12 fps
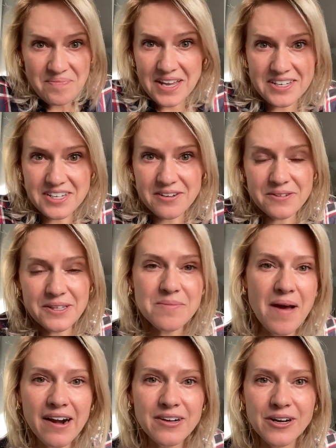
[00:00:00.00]
it didn't really
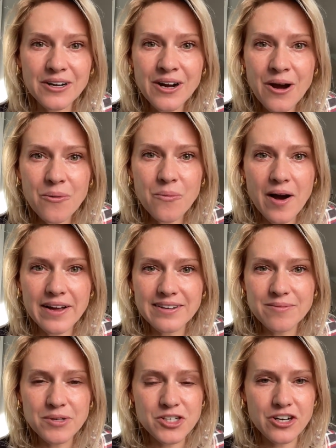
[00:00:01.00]
matter what
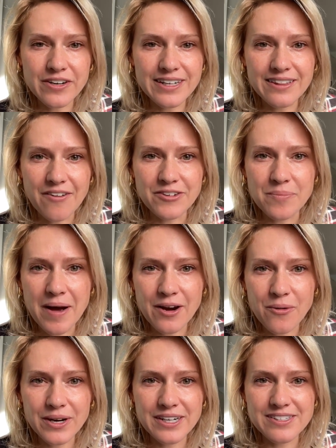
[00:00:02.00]
maturity level my
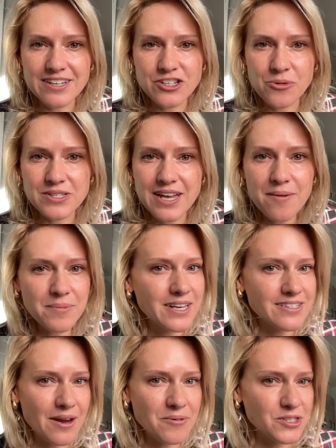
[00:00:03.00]
organization was at
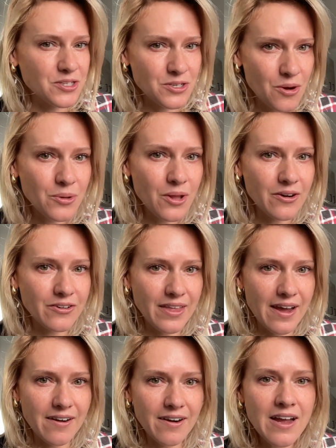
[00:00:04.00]
because I was no longer
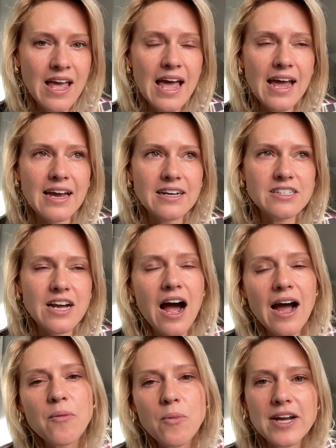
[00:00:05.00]
there. And
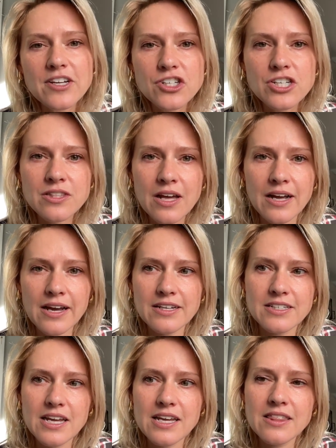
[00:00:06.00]
I wished that I
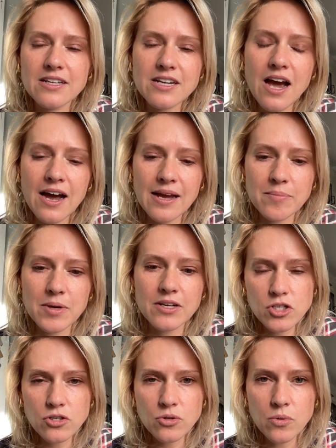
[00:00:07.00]
had taken the time
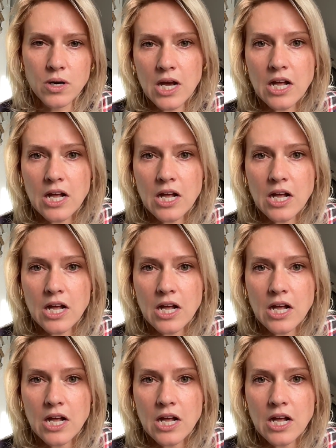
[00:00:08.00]
to